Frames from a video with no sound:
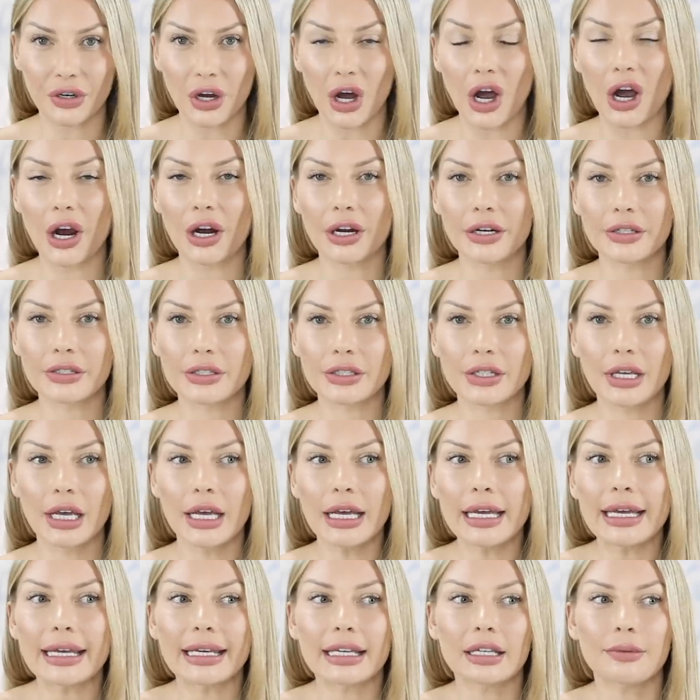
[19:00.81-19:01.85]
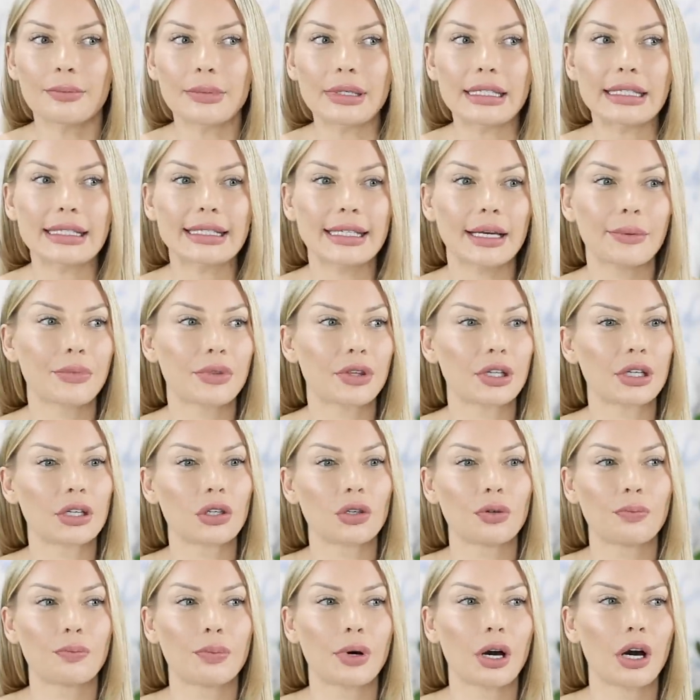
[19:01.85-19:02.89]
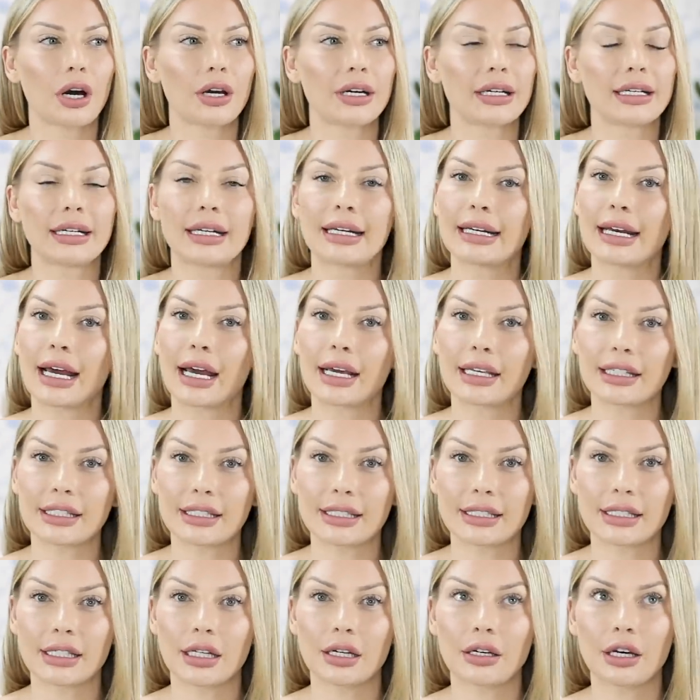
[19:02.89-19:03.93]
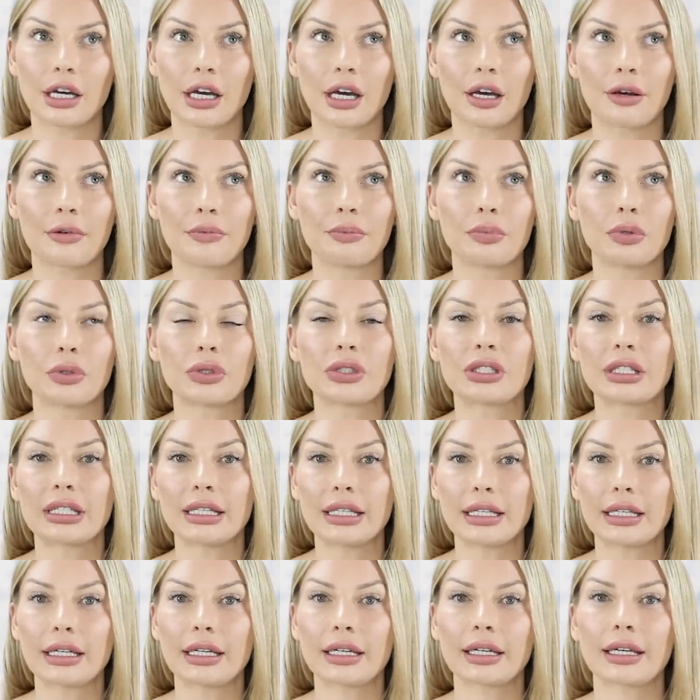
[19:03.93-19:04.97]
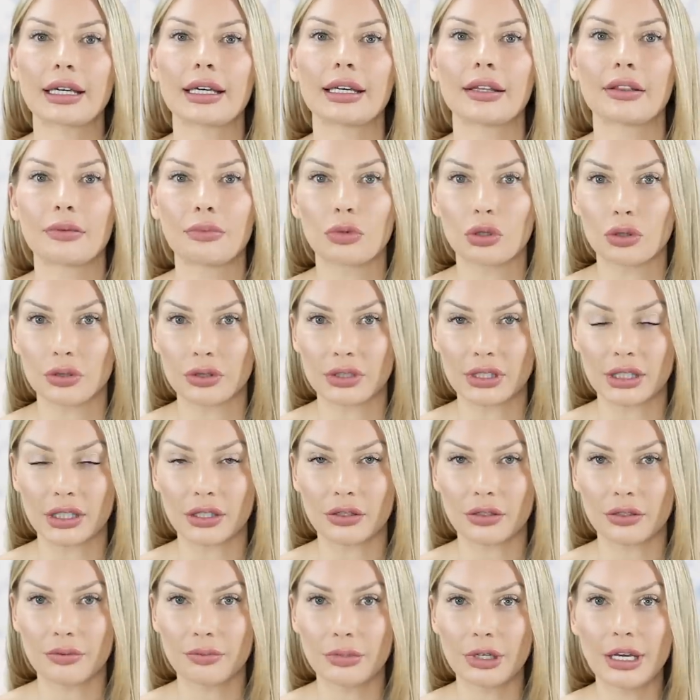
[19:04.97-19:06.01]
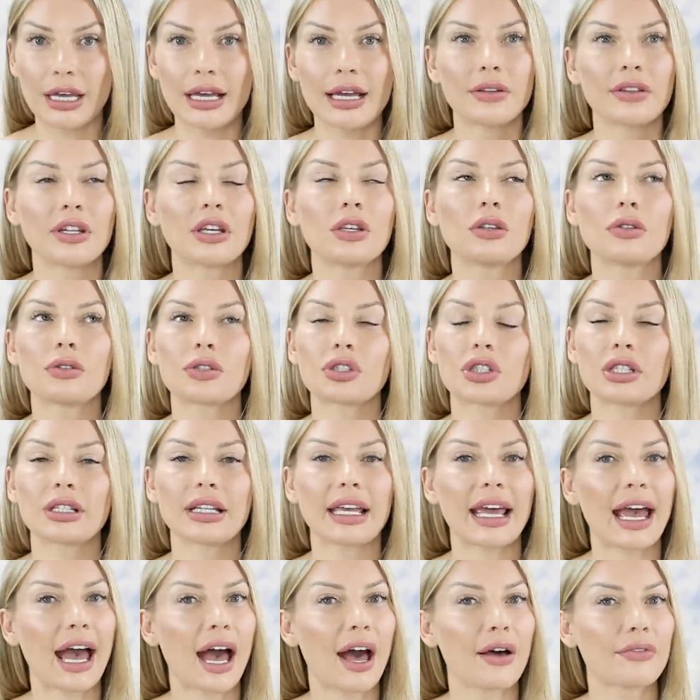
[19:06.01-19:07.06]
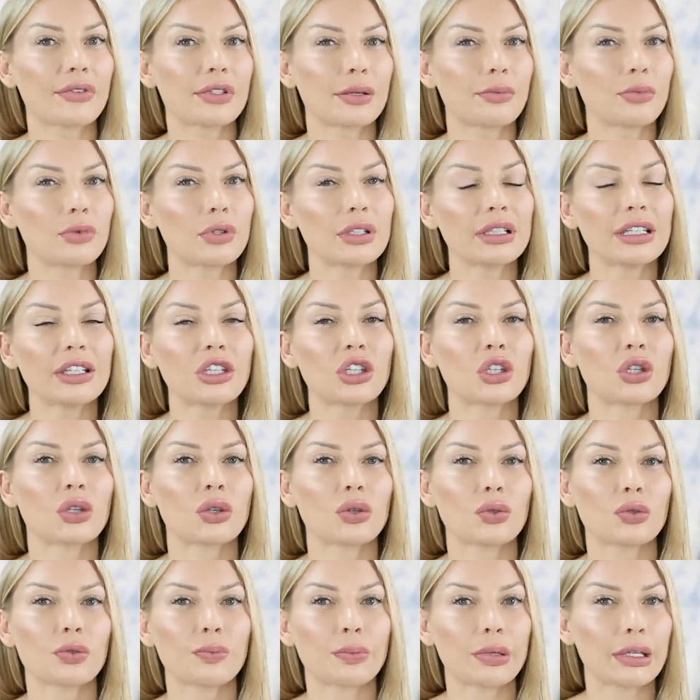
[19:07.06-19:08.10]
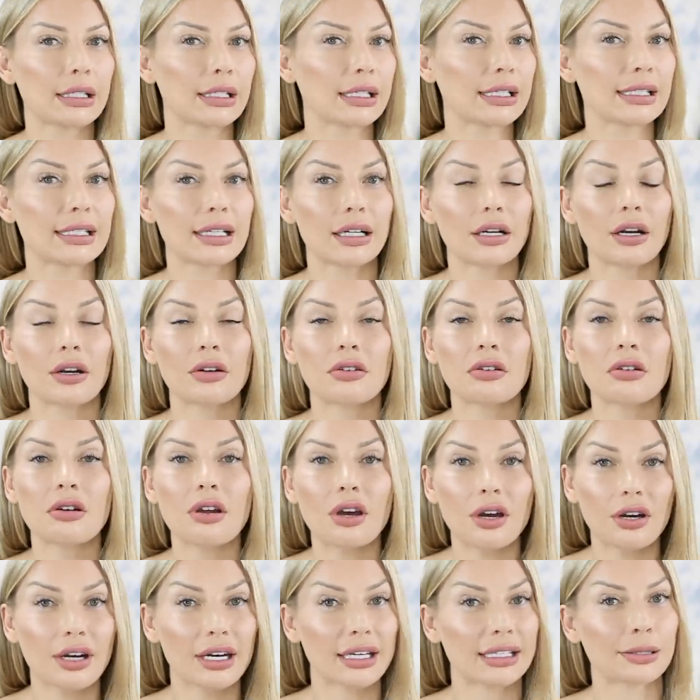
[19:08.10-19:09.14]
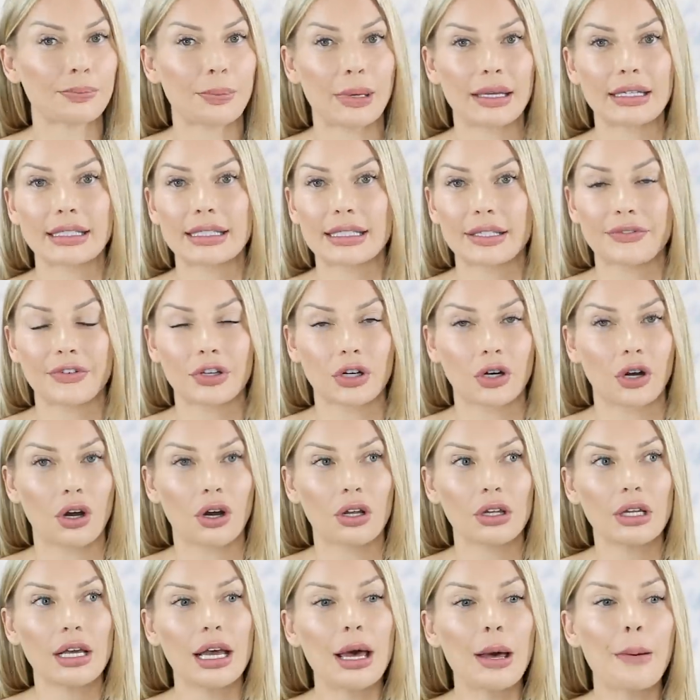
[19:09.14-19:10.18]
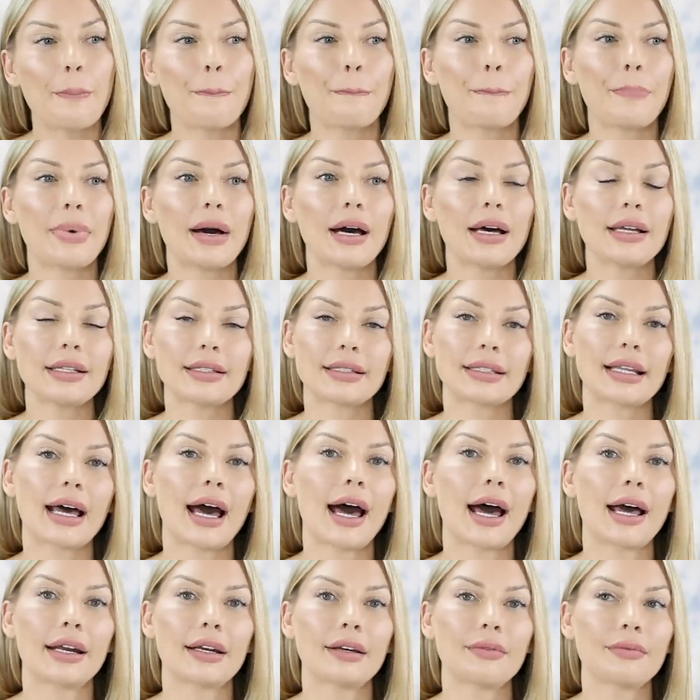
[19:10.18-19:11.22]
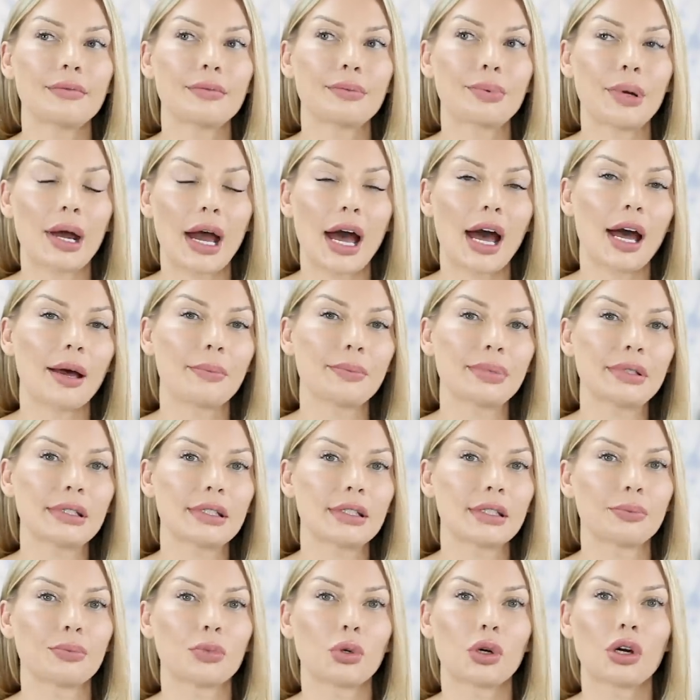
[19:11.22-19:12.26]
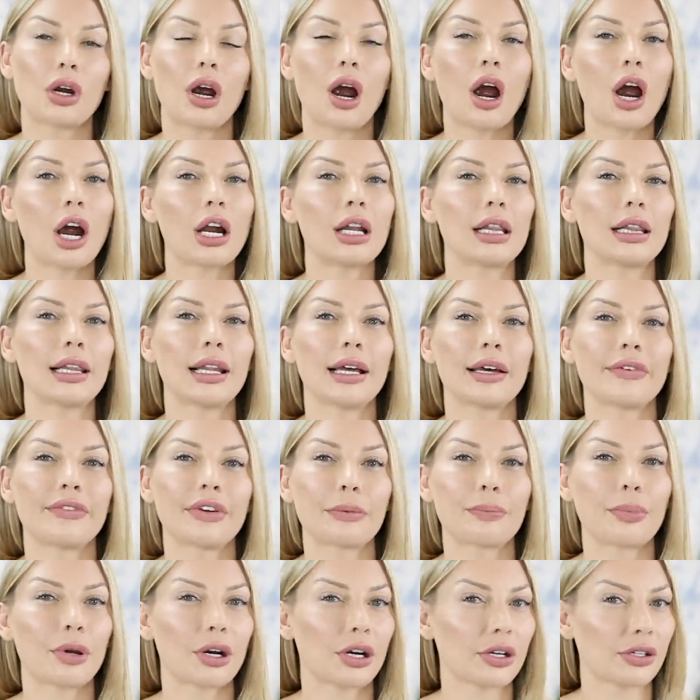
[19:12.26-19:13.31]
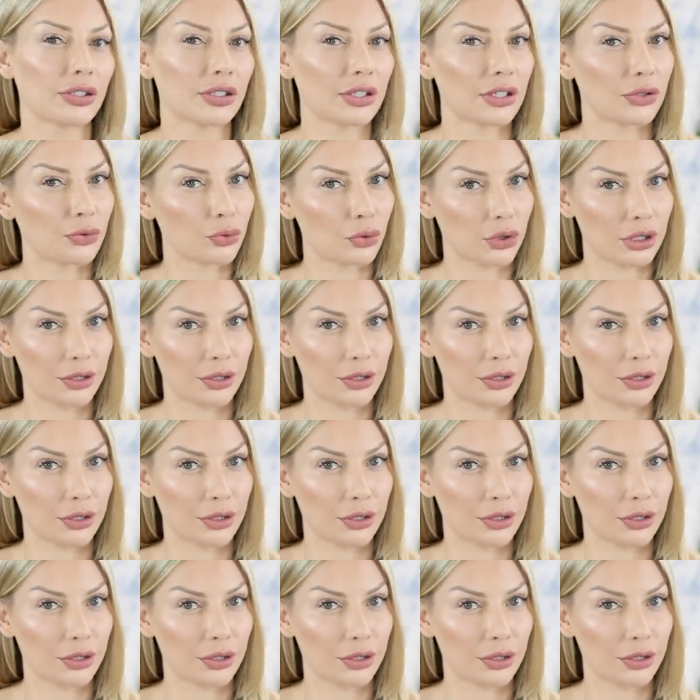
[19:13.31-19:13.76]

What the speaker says: art. It can be something you bought in a nice boutique in the museum. They usually have some really cute pieces that are not expensive at all, but that perhaps the more art-loving person would